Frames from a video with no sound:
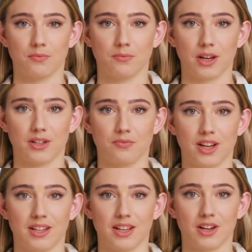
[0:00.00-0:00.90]

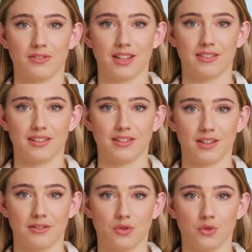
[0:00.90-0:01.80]
Modifying content.
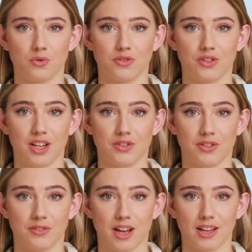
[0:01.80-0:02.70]
You can change
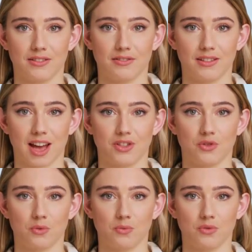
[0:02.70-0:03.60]
the text,
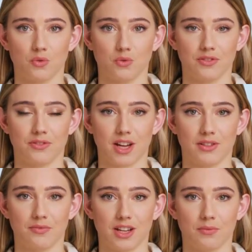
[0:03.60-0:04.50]
attributes, or
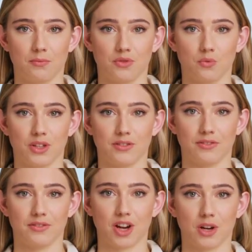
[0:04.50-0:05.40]
style of elements within
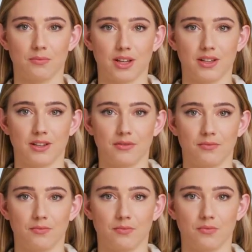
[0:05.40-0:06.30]
the DOM.
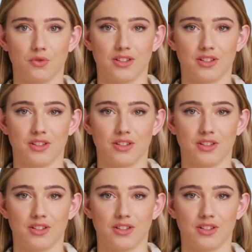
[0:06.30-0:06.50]
For